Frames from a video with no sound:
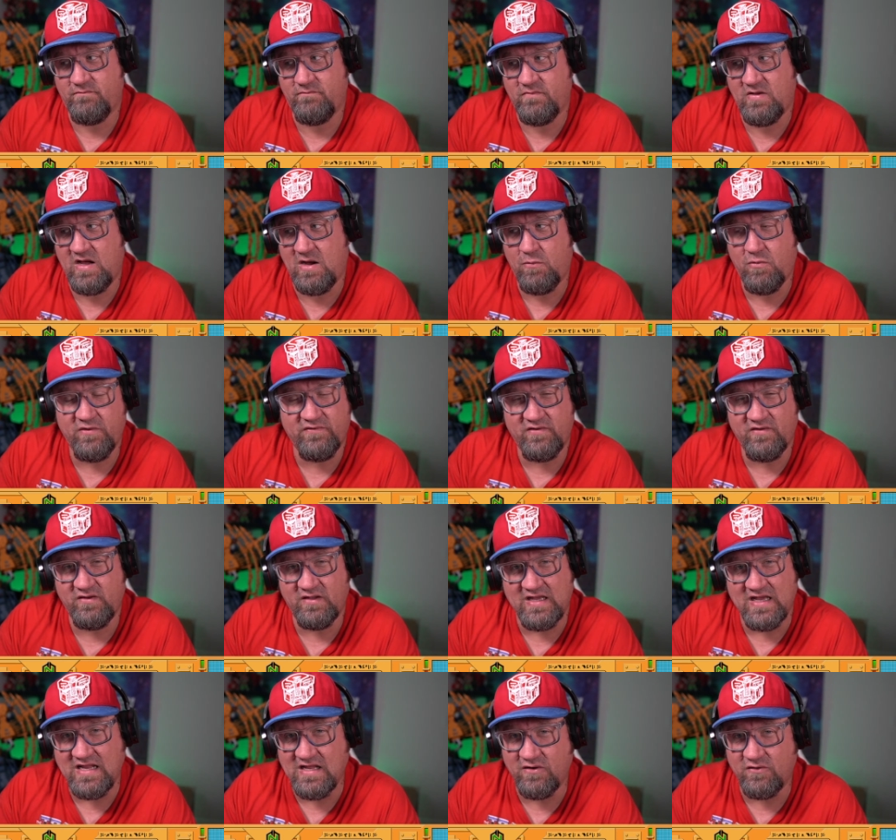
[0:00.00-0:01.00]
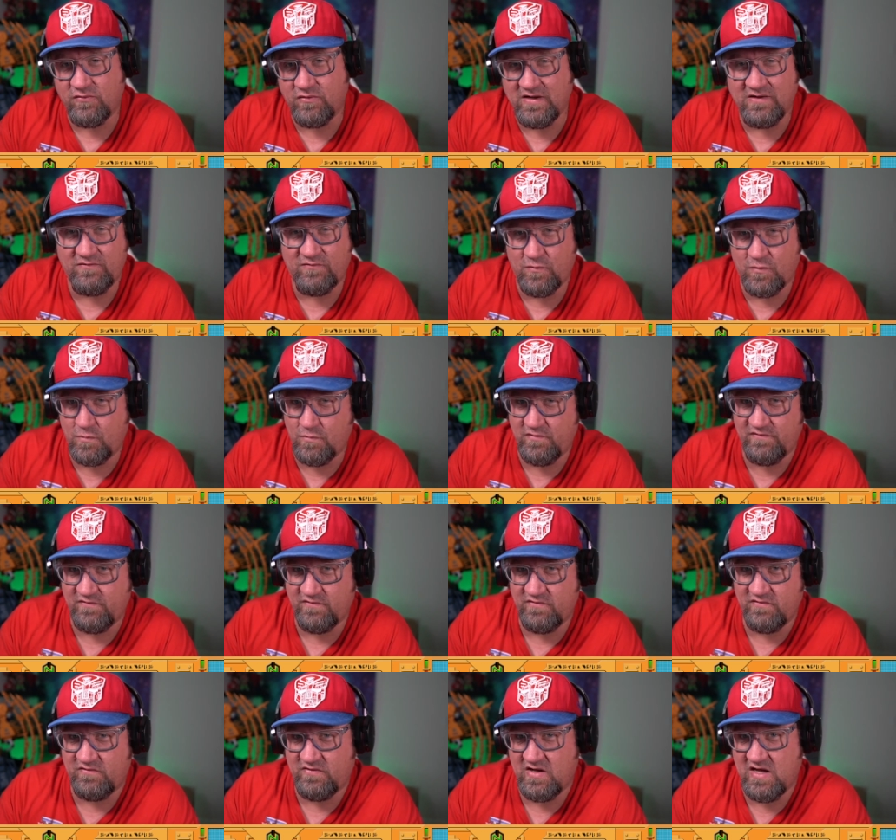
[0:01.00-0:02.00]
I wasn't getting Transformers at
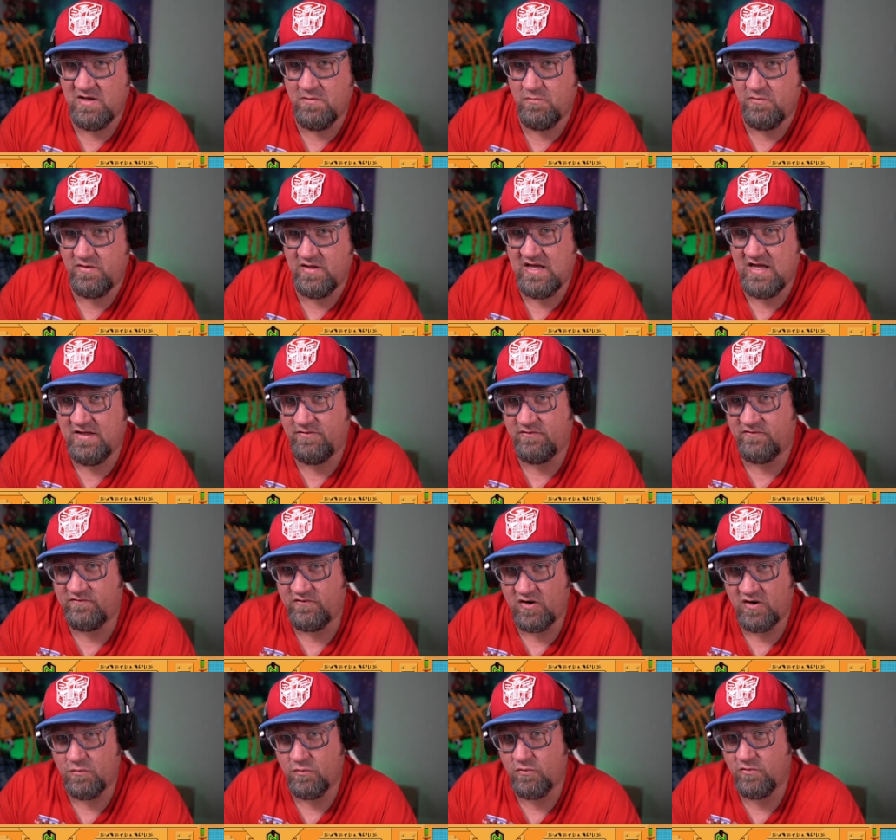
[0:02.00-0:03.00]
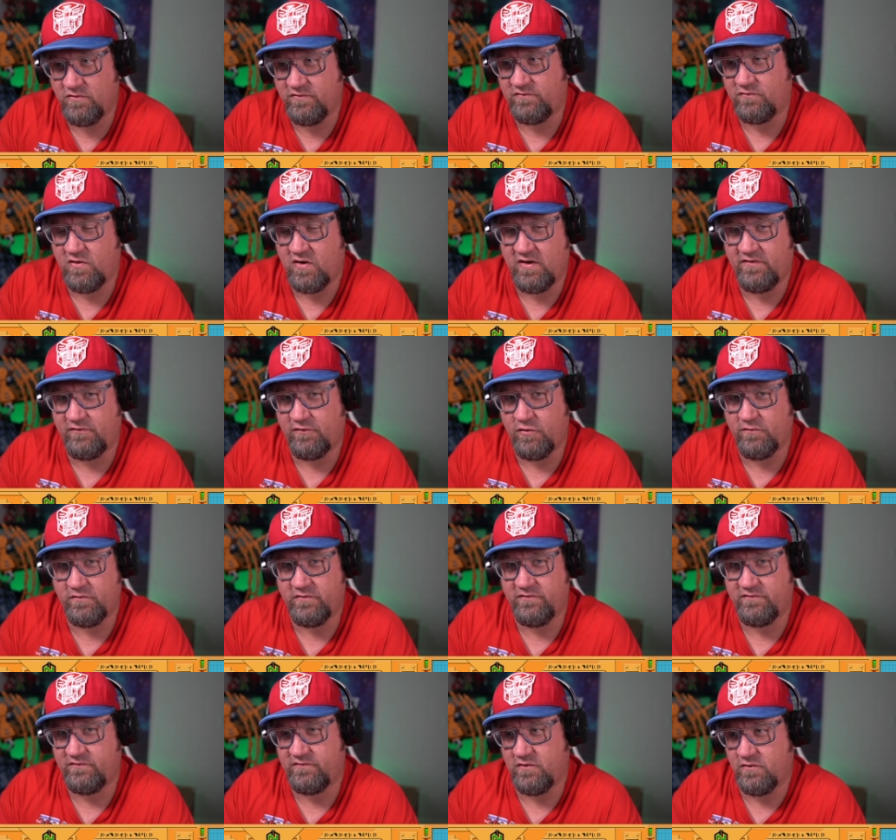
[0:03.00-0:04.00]
the time when they had the Star Wars
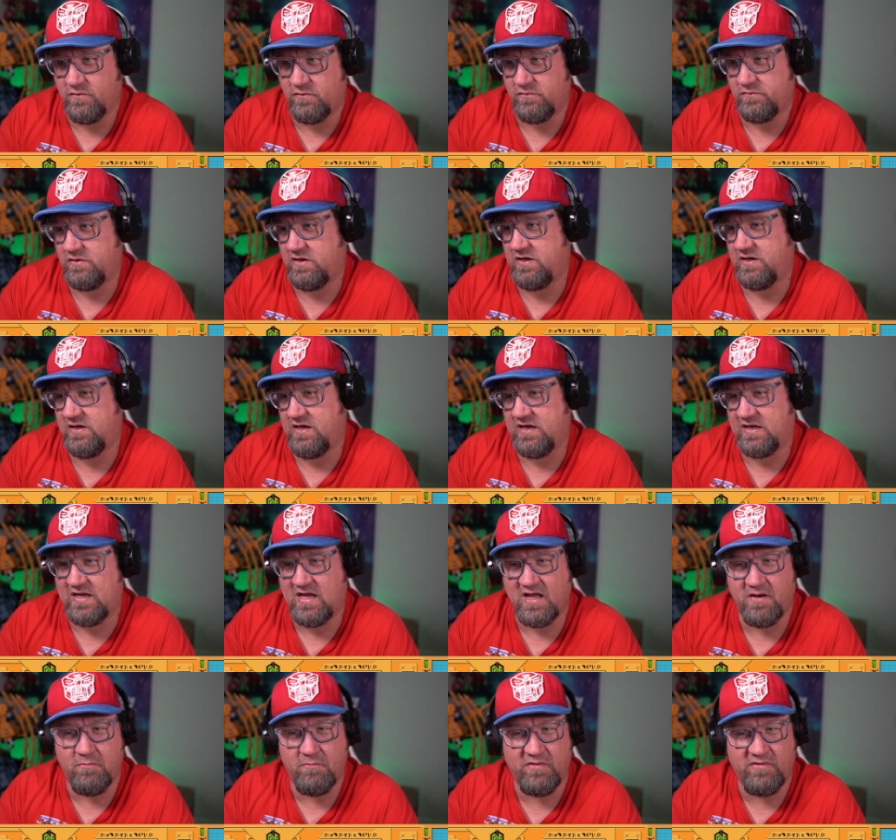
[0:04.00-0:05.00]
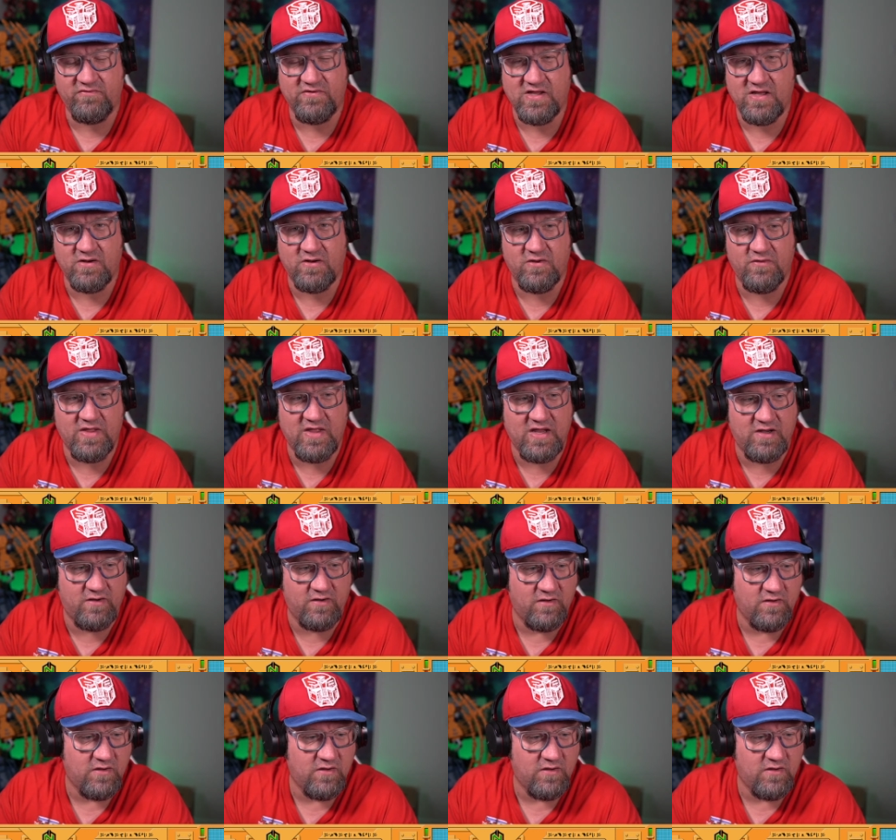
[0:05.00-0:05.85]
crossovers, so I kind of missed out on that.